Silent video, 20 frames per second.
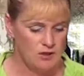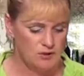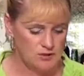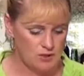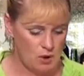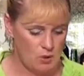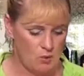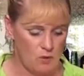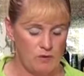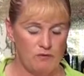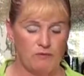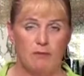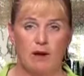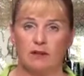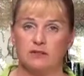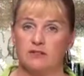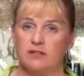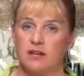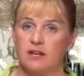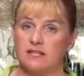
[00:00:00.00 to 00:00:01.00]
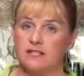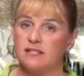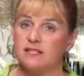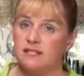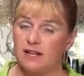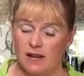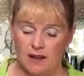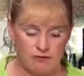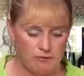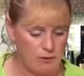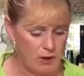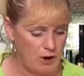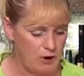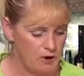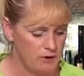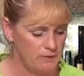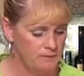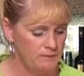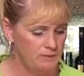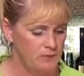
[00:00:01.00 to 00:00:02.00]
So we've melted a stick of
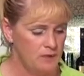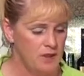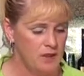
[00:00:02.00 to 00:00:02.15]
butter.